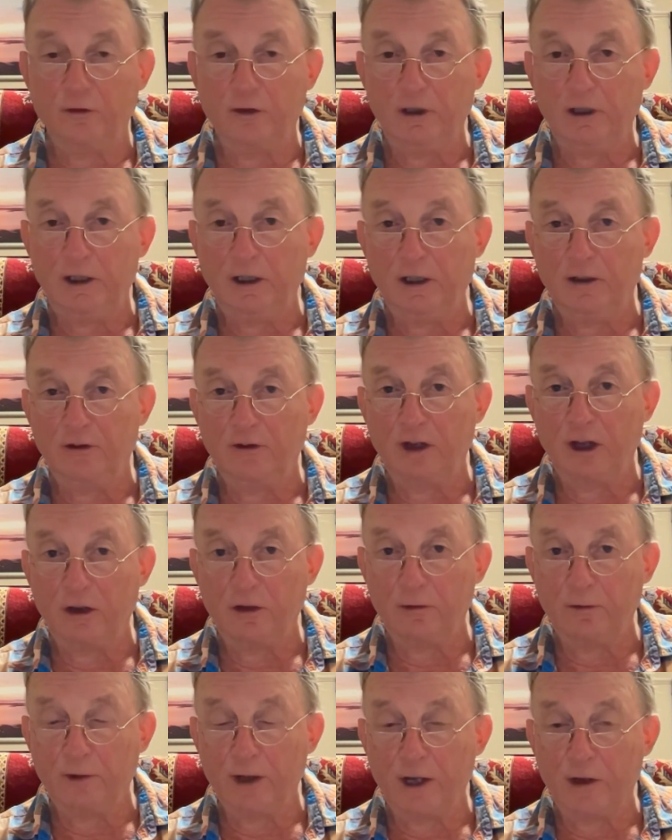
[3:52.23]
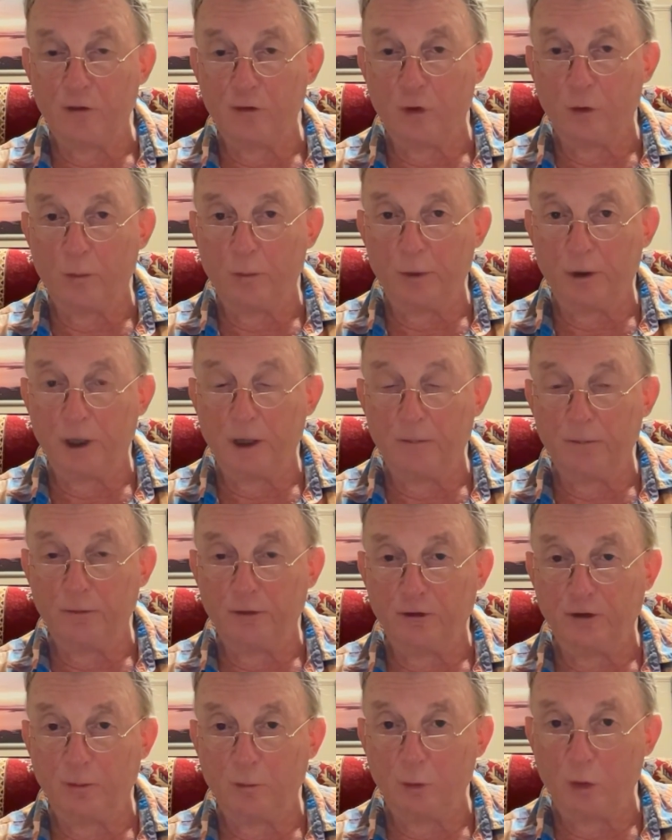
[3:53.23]
the extent of that drop becomes
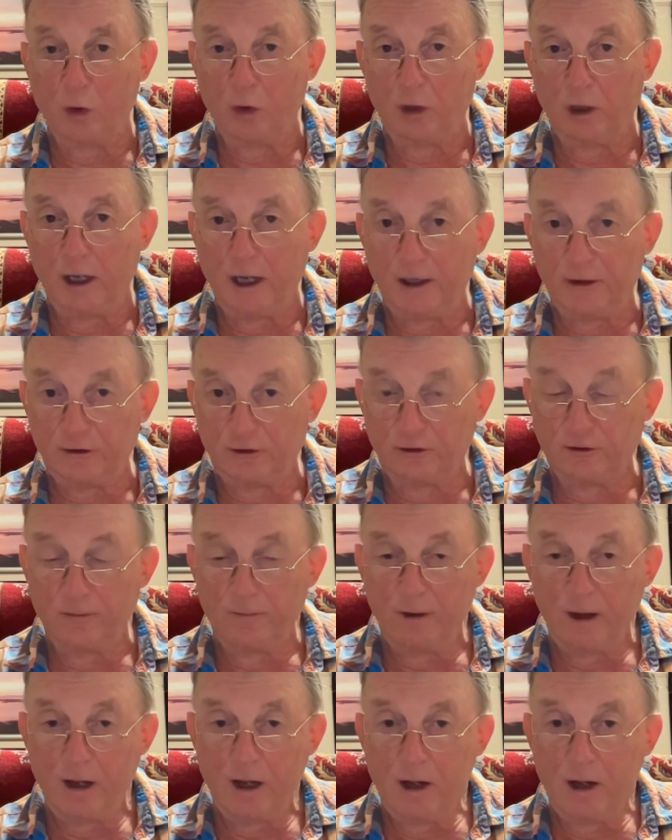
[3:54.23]
somewhat less.